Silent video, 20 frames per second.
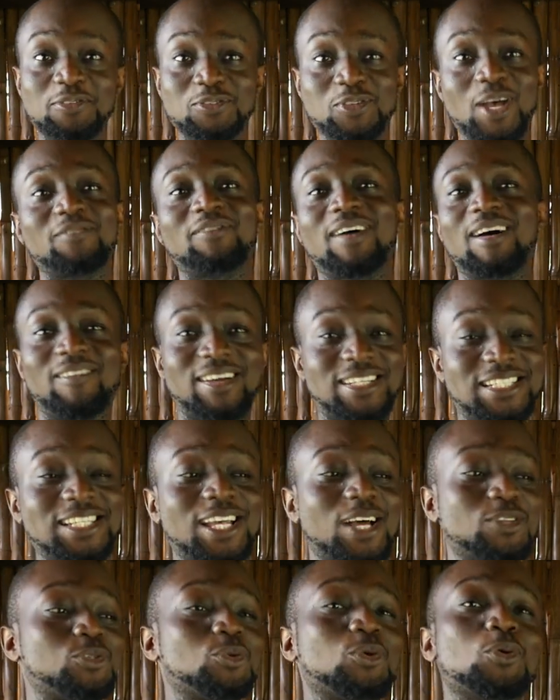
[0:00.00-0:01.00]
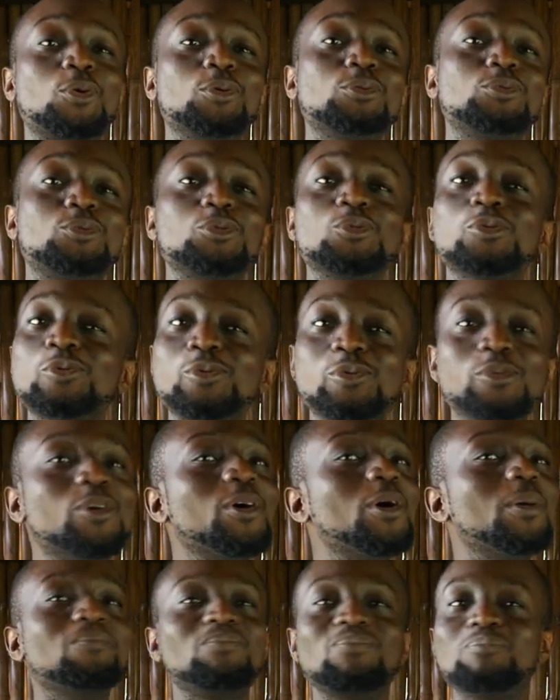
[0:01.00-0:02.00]
So I've actually had to go do
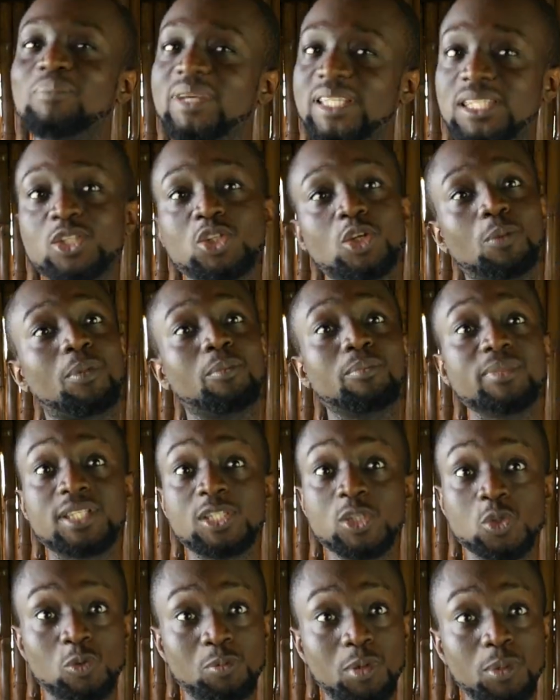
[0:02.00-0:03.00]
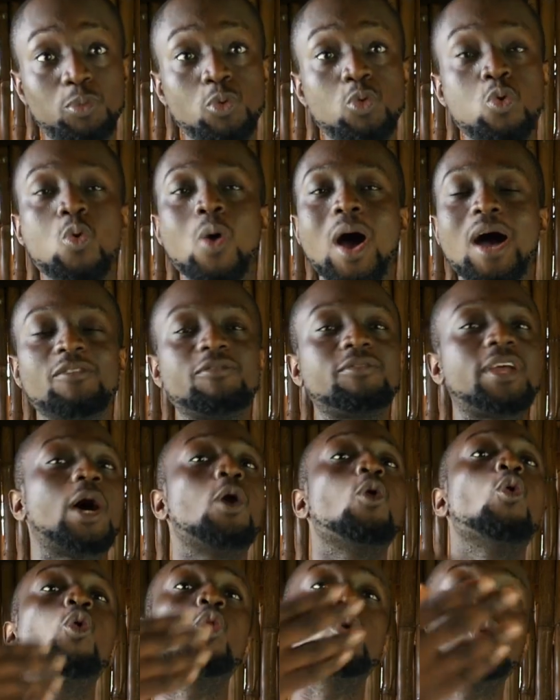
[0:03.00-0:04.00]
meetings upon meetings with people who have their
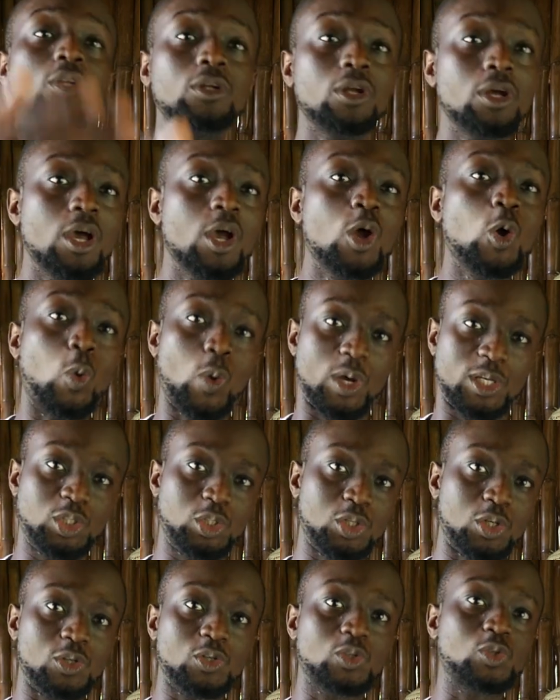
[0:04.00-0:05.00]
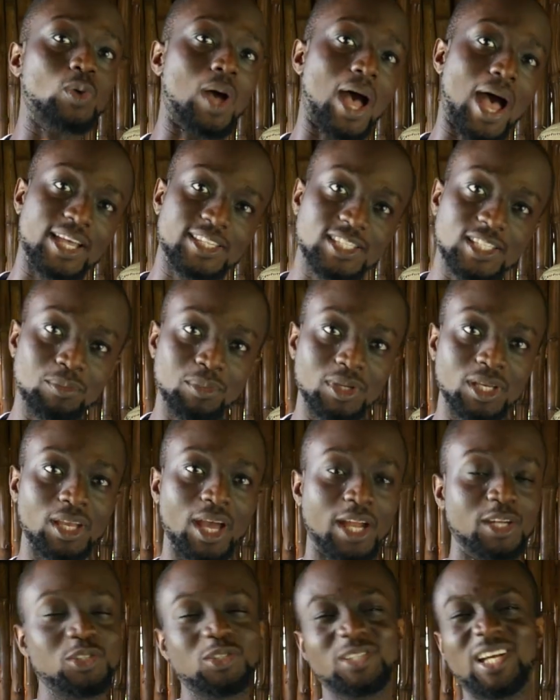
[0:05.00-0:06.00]
own questions to ask me. I
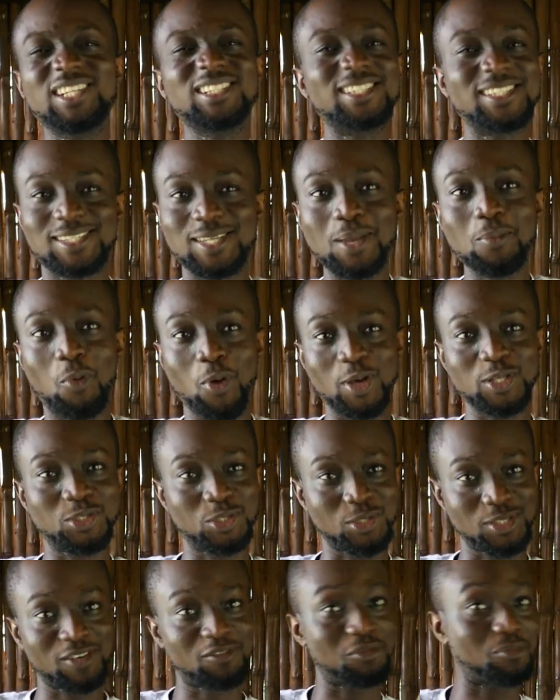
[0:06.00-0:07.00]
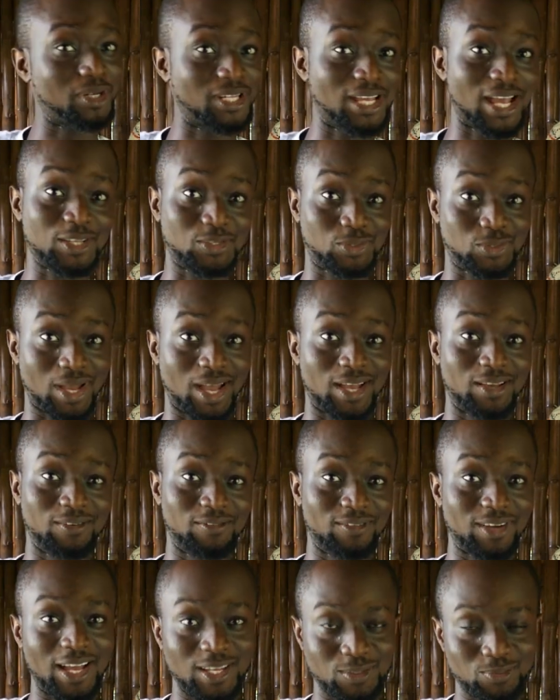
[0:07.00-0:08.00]
mean, usually the same questions everybody has to
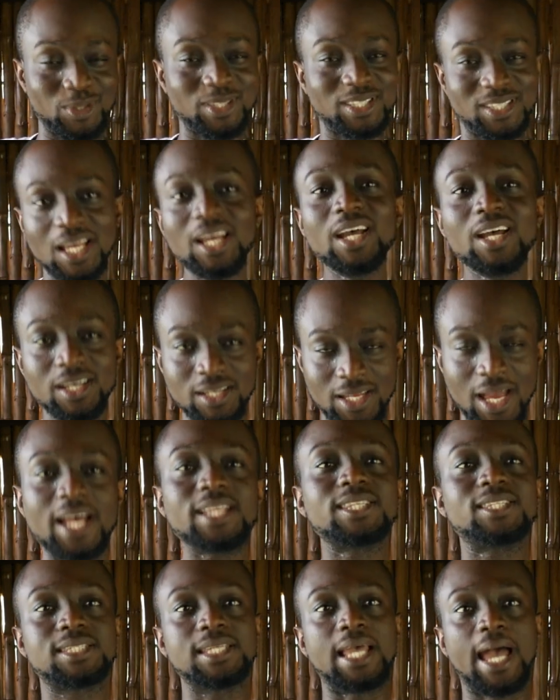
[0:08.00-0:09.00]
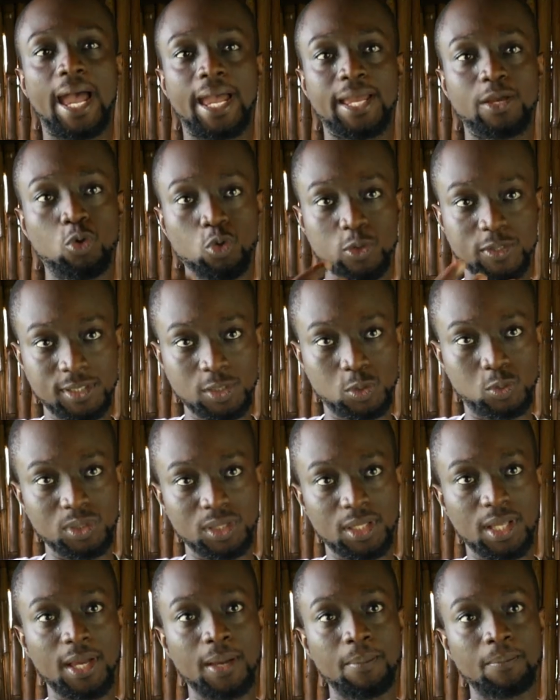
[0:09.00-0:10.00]
ask, but yeah, I go sit with
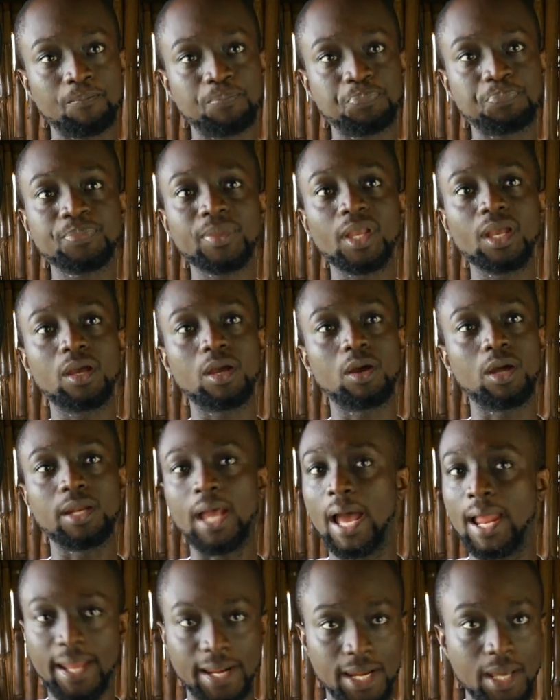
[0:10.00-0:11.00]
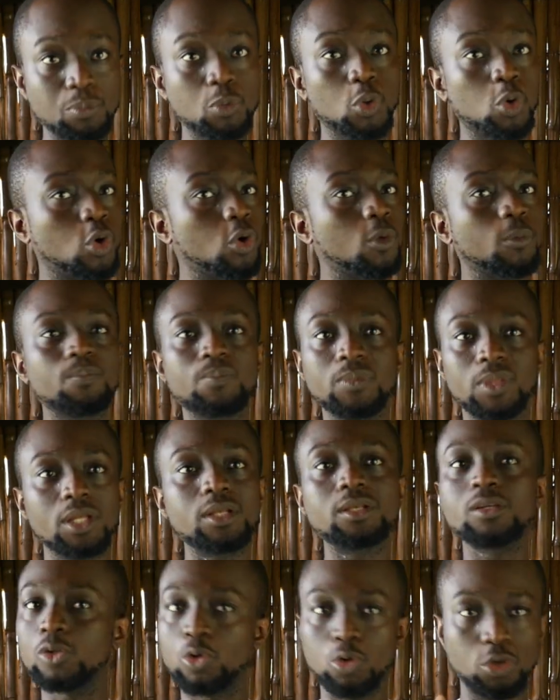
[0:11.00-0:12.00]
them, I let them know,
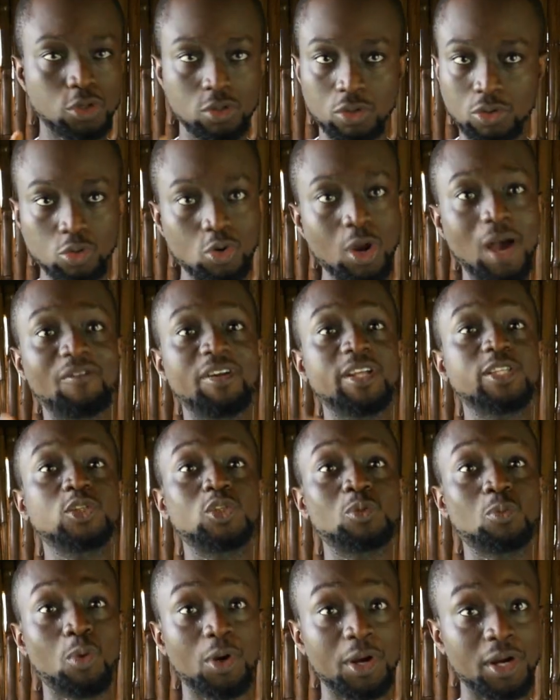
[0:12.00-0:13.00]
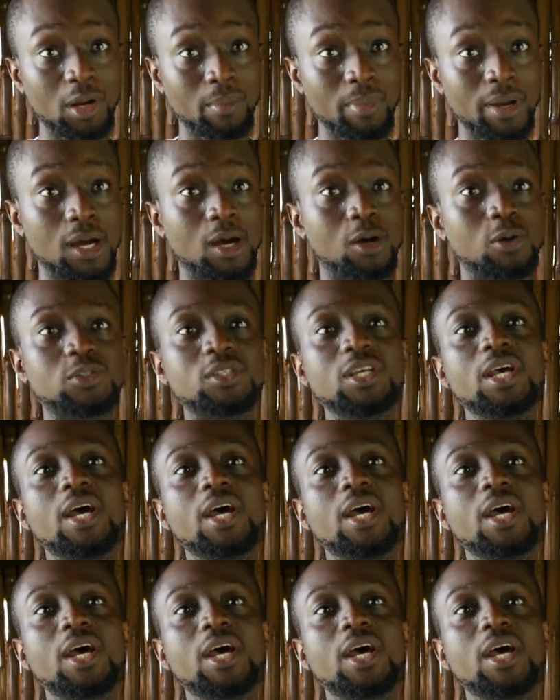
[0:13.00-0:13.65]
look, you don't have anything to worry about.